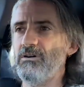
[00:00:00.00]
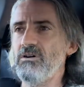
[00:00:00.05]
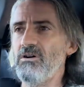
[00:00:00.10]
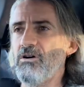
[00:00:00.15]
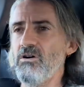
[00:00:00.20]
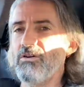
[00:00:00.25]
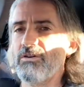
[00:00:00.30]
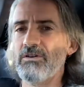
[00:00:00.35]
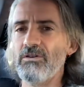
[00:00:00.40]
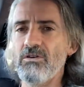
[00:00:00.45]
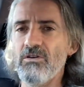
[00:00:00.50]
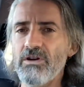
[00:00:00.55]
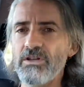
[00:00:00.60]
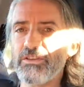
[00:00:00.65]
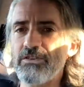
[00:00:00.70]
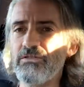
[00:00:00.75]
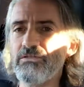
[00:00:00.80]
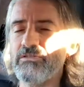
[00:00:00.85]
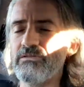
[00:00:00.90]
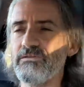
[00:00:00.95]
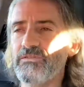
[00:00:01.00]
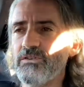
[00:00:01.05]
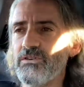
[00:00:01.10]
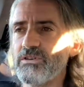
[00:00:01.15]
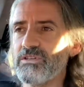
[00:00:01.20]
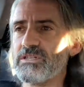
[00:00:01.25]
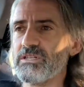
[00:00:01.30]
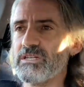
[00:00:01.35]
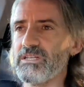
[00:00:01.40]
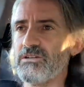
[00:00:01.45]
online
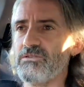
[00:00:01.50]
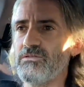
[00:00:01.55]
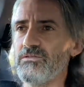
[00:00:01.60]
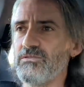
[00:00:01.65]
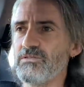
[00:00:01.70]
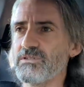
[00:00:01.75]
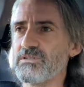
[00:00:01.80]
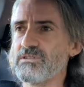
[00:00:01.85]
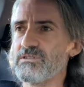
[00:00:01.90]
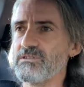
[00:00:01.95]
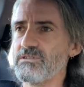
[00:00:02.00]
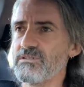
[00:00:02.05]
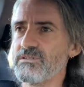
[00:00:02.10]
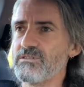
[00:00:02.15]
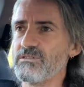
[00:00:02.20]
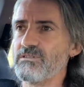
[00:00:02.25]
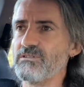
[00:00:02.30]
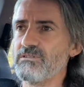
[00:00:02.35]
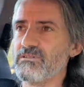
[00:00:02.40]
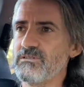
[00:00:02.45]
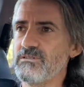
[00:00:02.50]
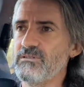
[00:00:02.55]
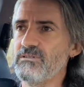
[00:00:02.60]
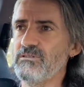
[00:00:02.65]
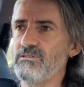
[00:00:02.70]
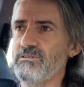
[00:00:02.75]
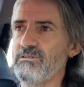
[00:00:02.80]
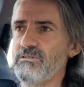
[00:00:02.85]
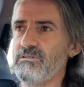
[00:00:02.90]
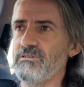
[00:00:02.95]
university courses
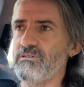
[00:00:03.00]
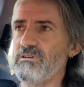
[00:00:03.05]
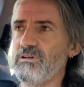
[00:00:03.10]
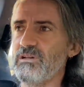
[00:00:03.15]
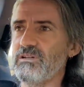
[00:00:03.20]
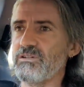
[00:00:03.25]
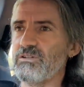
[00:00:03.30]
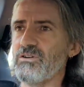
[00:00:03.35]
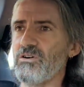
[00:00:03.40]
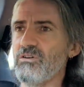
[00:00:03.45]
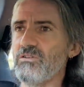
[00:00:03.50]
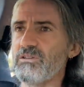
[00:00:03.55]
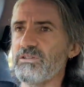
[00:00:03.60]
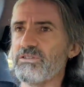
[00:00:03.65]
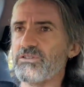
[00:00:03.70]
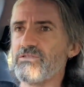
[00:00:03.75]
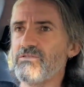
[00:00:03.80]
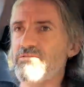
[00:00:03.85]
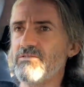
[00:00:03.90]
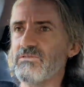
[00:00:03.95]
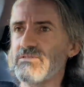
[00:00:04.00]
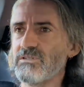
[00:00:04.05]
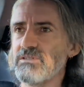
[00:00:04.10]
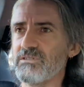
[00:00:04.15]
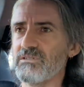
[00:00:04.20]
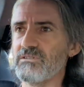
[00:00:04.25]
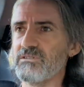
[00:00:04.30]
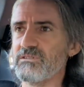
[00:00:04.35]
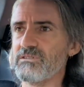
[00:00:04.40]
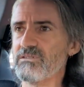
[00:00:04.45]
and college
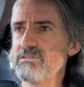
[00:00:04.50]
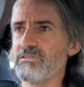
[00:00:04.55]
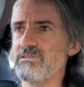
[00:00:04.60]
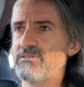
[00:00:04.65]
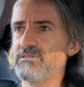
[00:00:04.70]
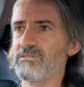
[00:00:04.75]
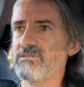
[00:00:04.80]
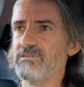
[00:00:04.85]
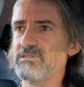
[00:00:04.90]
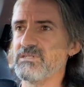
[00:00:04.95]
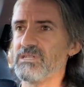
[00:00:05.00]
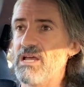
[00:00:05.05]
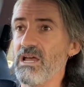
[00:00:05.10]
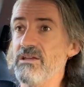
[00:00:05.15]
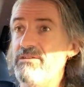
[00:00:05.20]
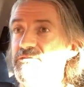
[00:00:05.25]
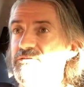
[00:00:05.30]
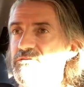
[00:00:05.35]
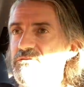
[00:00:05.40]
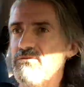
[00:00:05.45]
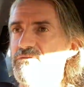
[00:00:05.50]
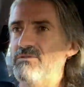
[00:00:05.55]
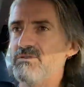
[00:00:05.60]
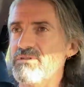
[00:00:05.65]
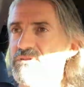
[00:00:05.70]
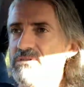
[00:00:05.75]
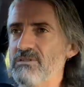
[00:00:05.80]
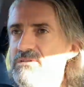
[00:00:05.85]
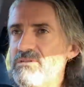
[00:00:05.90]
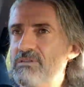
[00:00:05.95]
courses and TAFE
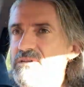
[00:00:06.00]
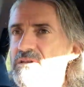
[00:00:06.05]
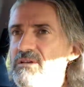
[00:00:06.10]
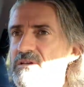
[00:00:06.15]
courses,